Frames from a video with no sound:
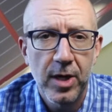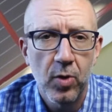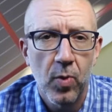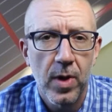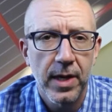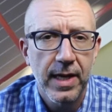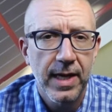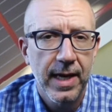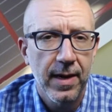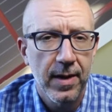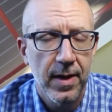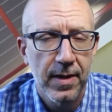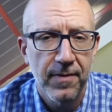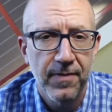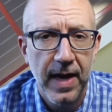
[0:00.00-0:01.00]
you want to carry
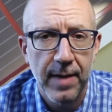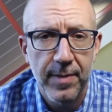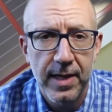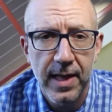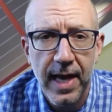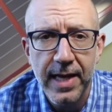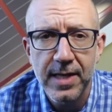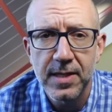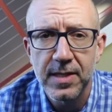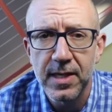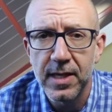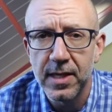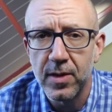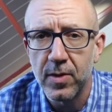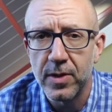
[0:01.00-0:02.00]
on the family
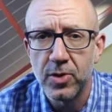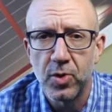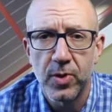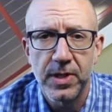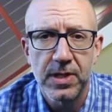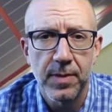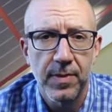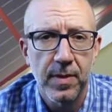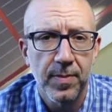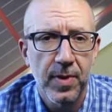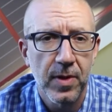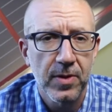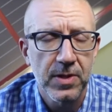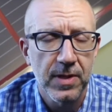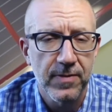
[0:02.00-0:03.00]
legacy or enjoy some of the
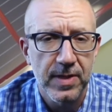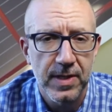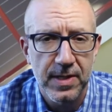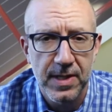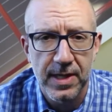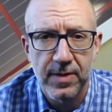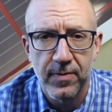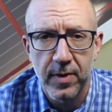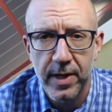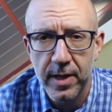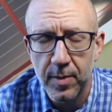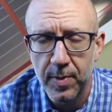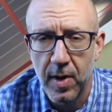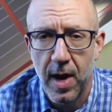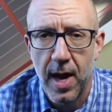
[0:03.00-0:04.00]
perks of a successful
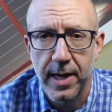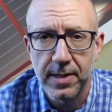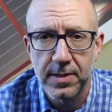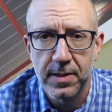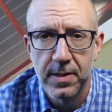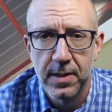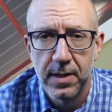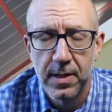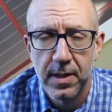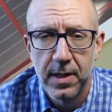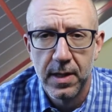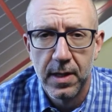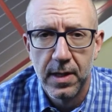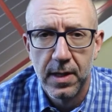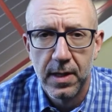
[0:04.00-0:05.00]
enterprise.
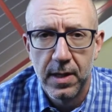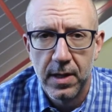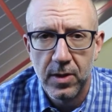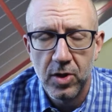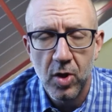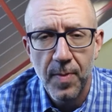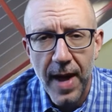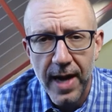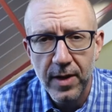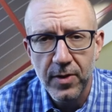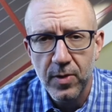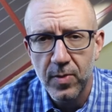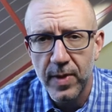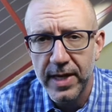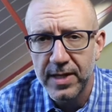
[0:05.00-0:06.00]
No matter
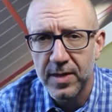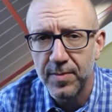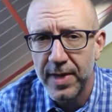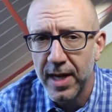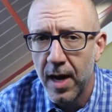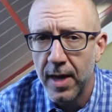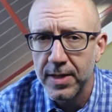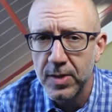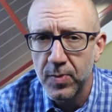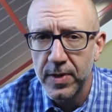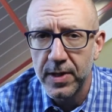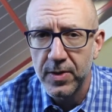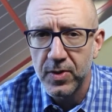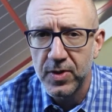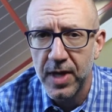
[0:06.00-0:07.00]
the reason, be honest
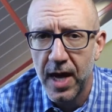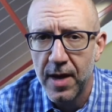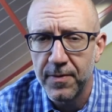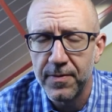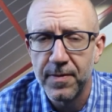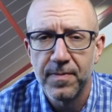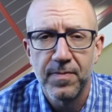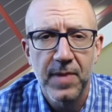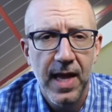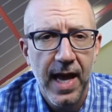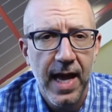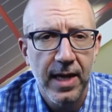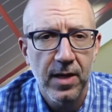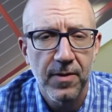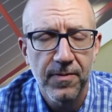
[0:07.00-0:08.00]
with yourself
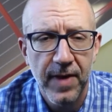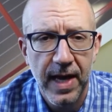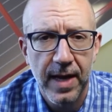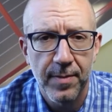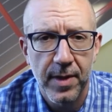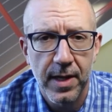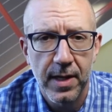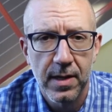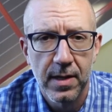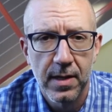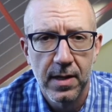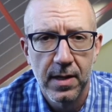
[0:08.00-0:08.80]
and your family.